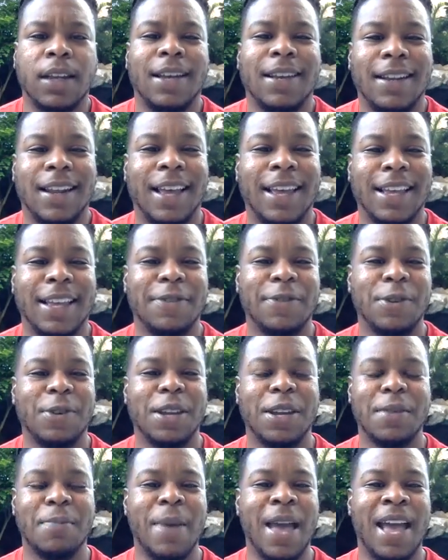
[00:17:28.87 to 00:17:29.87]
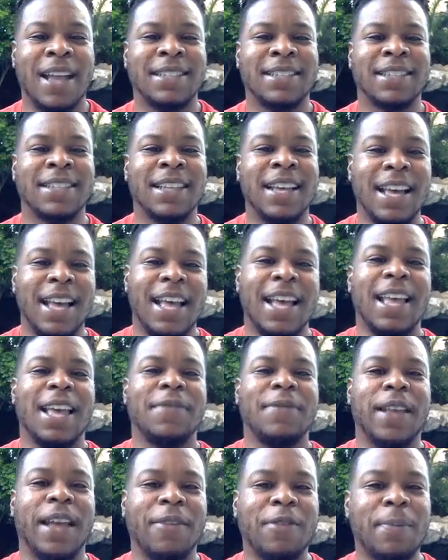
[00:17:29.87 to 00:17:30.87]
Like, if you can imagine,
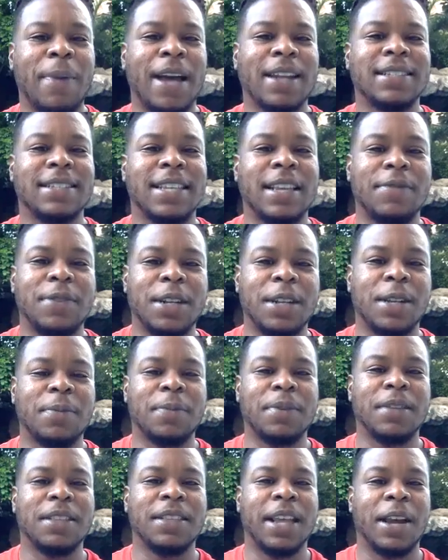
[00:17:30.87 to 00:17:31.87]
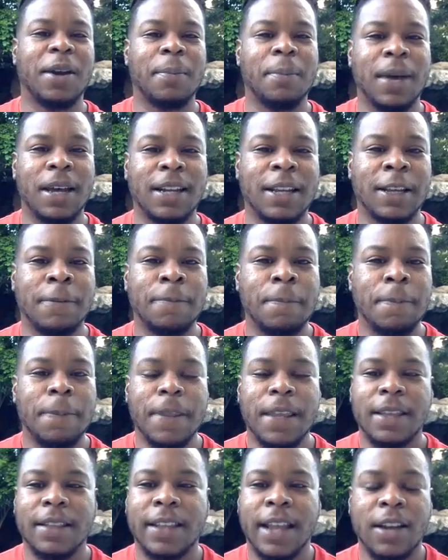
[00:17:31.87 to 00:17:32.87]
if everybody's giving them their money,
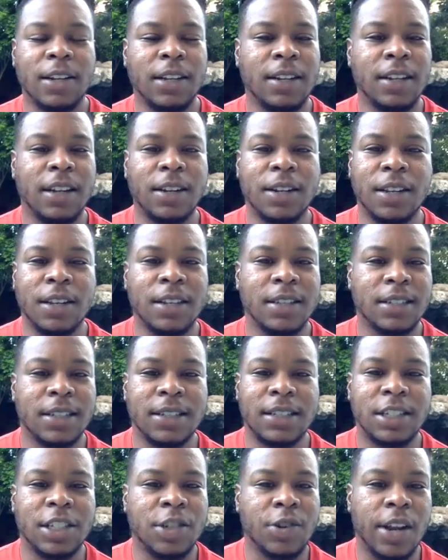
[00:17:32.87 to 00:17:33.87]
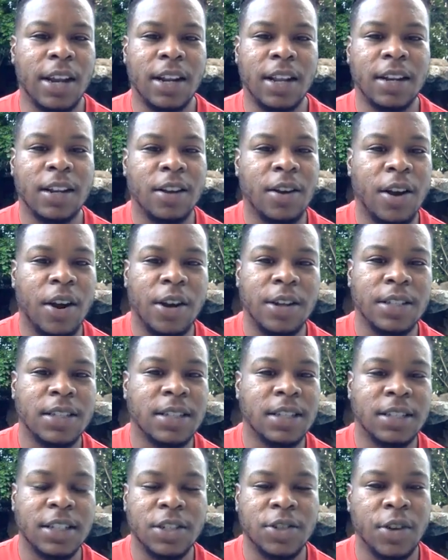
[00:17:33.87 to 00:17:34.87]
they're literally just trading the
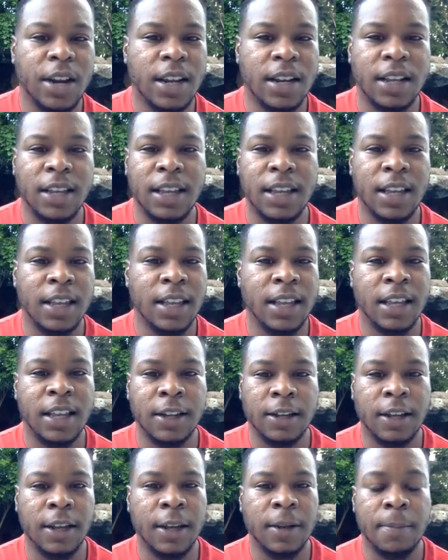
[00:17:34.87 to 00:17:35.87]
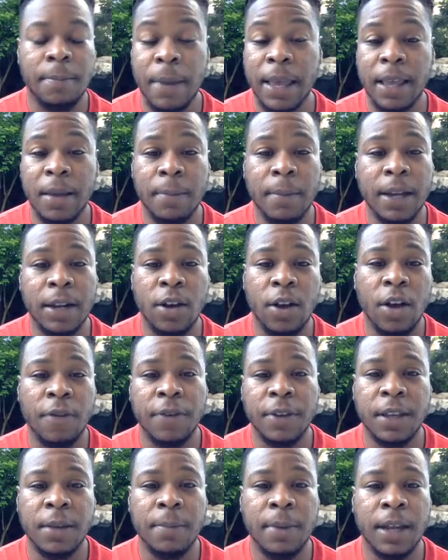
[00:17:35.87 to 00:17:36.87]
currencies, trading it, and making money off
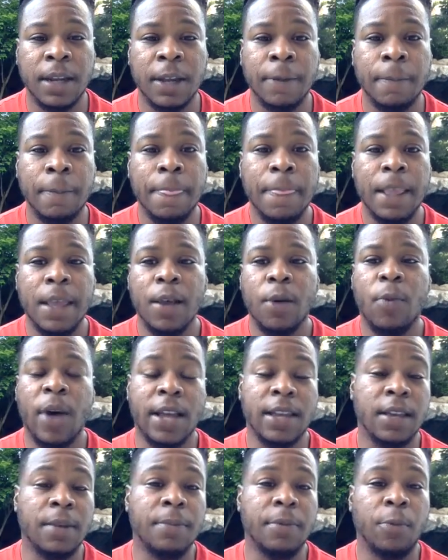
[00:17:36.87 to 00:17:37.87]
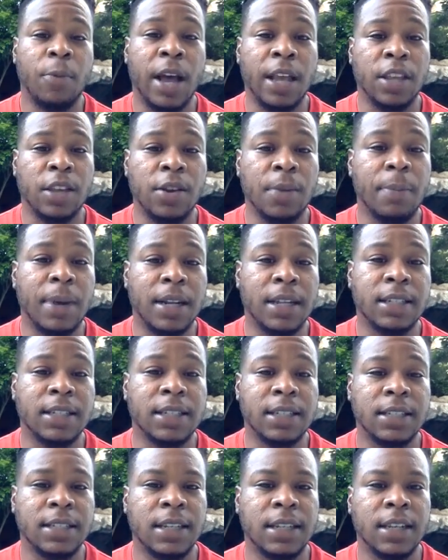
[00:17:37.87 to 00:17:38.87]
of your money while your money is
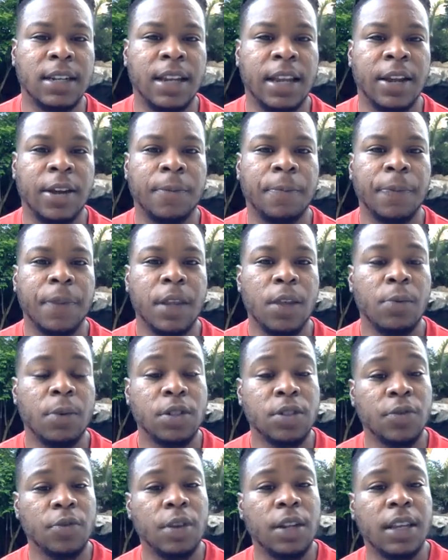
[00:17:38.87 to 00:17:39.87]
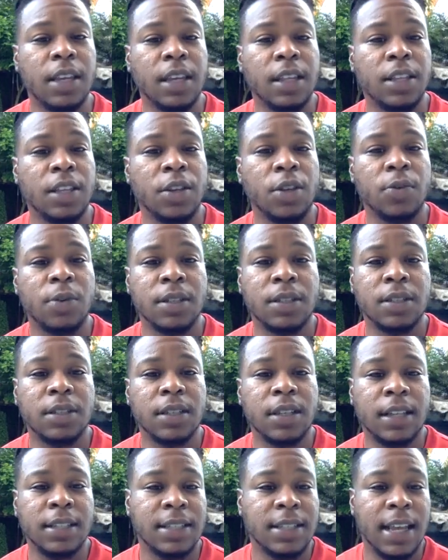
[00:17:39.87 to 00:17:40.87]
just sitting there. What you really can do is,
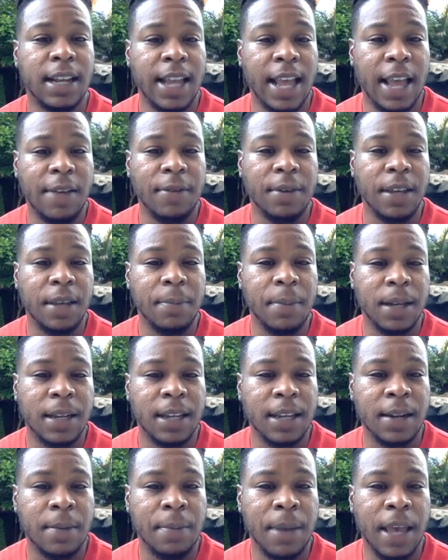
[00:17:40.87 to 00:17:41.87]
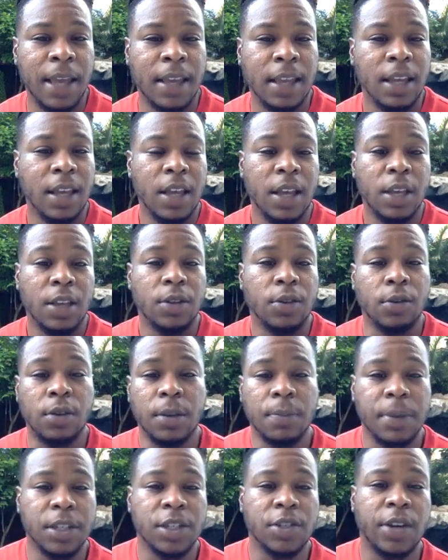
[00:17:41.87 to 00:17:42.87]
instead of having your money in the bank, you
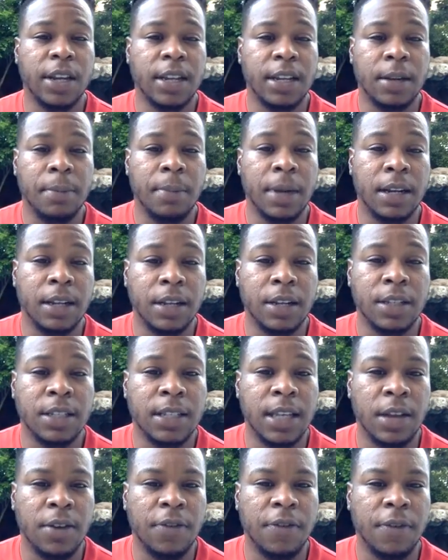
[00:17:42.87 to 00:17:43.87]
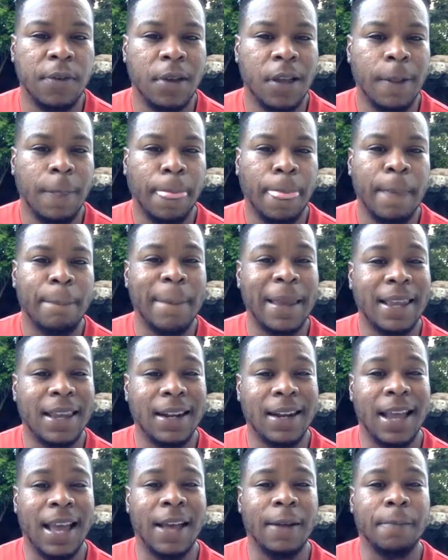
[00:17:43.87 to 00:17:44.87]
can be trading the money yourself, making
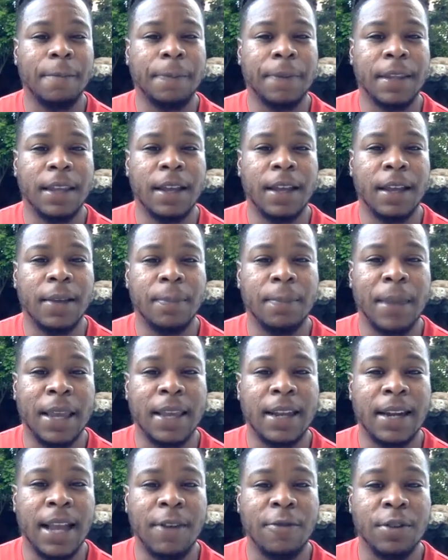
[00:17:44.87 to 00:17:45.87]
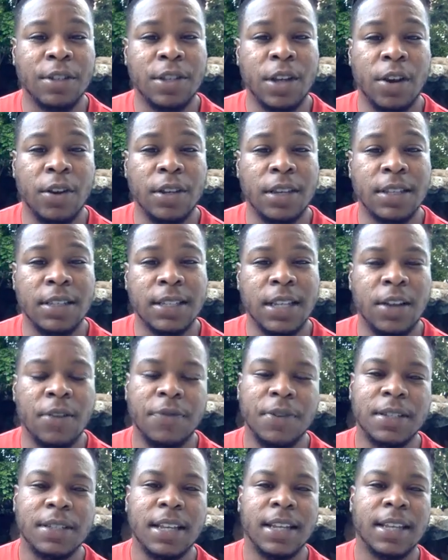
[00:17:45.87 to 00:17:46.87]
that return yourself
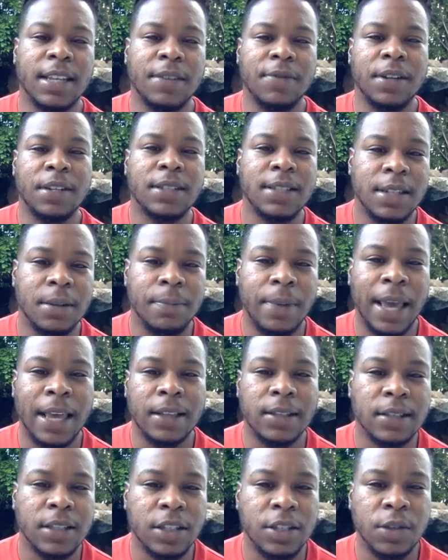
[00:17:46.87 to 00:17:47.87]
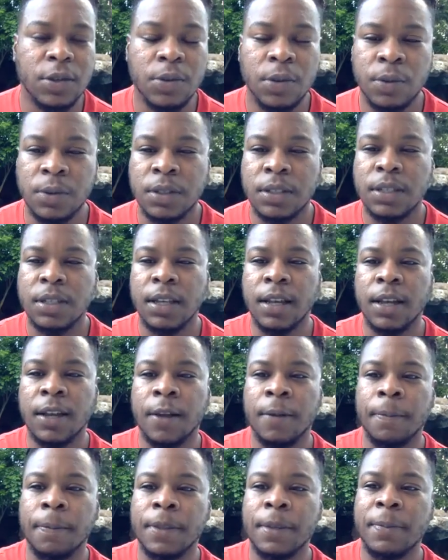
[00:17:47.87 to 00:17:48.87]
instead of giving it to the bank to use
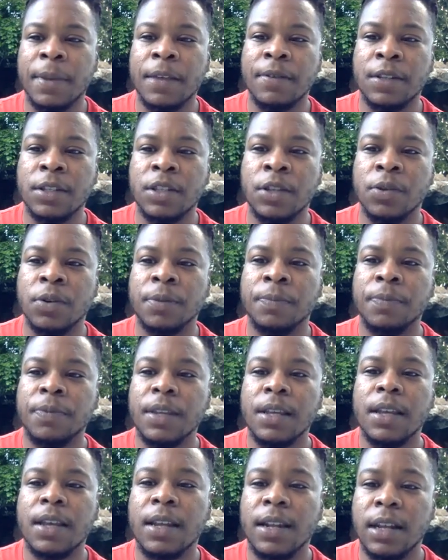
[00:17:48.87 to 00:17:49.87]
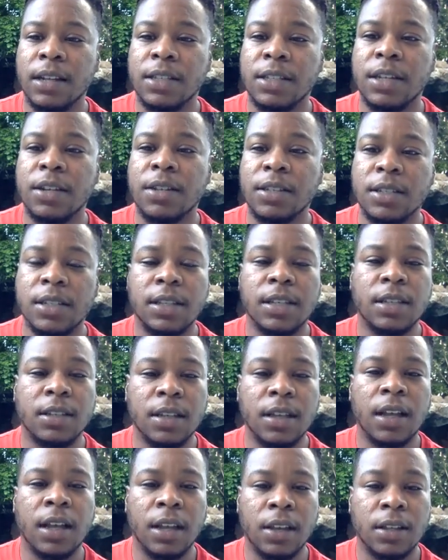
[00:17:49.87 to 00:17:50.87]
to be able to do it. And they're seriously
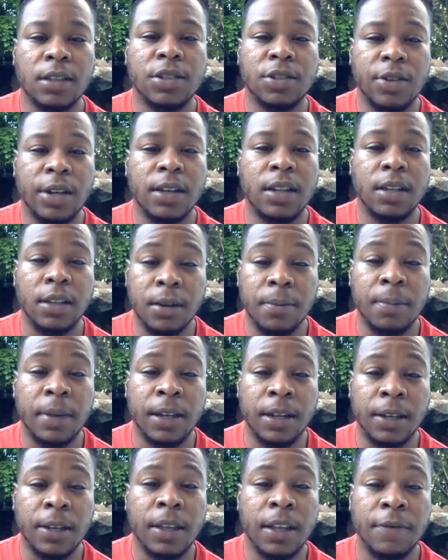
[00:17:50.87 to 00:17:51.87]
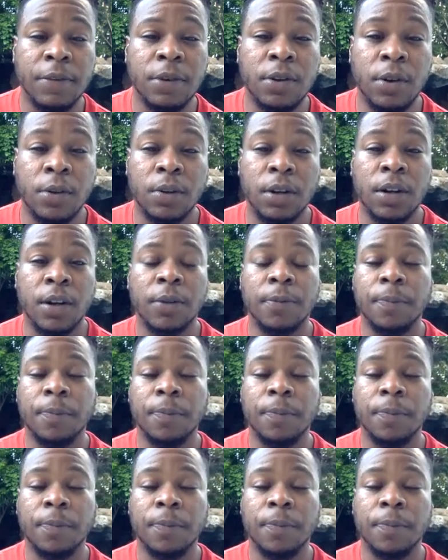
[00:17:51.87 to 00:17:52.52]
trading your money if you don't know.